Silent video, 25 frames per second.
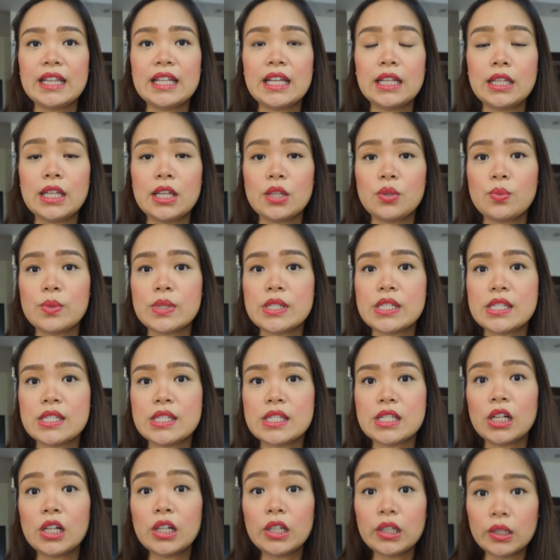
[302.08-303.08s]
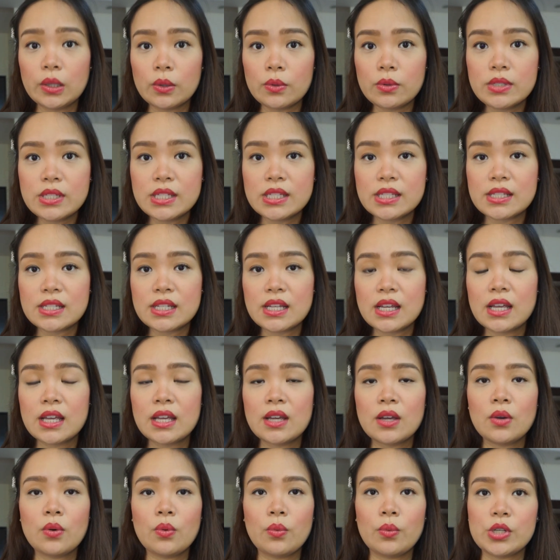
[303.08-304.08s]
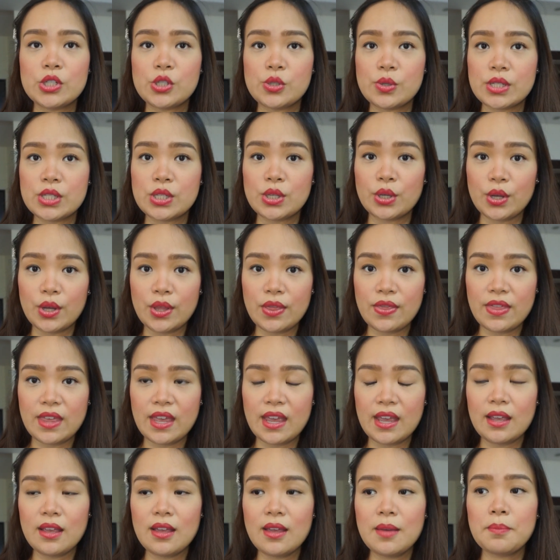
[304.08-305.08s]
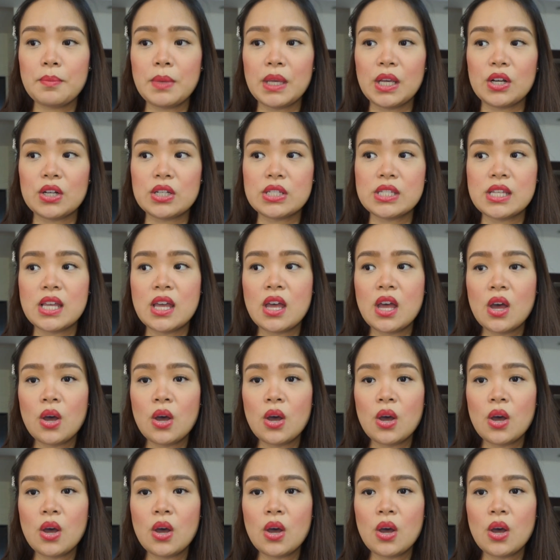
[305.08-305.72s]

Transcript: that it was closed, which was a good thing because